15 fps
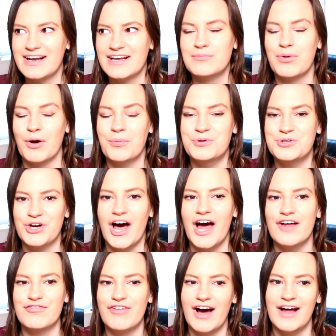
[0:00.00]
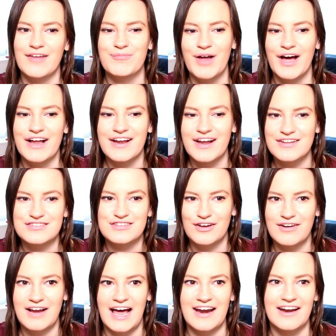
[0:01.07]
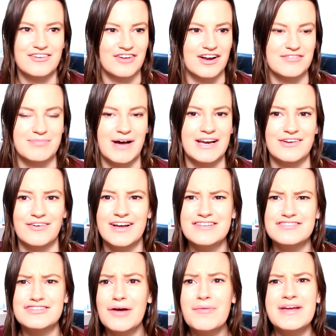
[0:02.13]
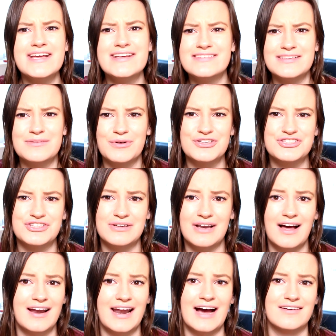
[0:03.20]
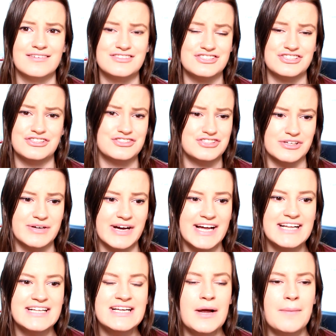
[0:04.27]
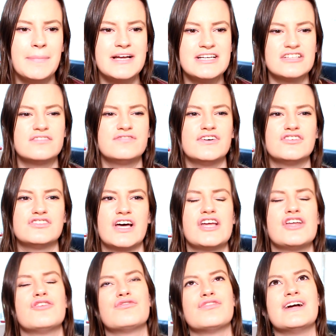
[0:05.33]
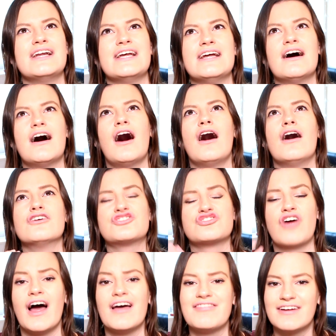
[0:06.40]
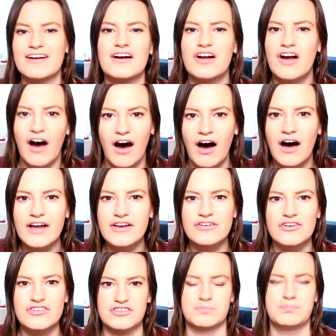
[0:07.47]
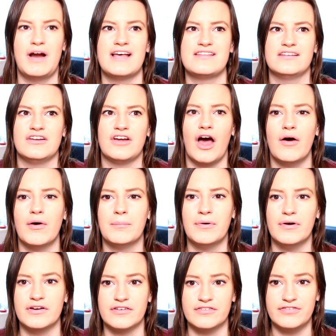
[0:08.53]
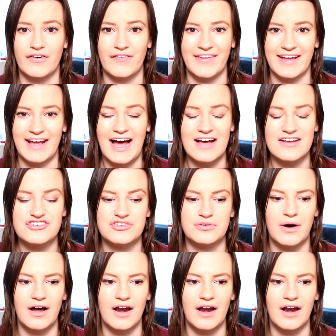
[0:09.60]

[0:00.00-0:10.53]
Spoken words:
can proper drive. I'm like so glad I drive manual. It's so easy once you learn how to do it, but it just feels like you really are driving a car. You're not just pressing go and putting your foot on the gas. You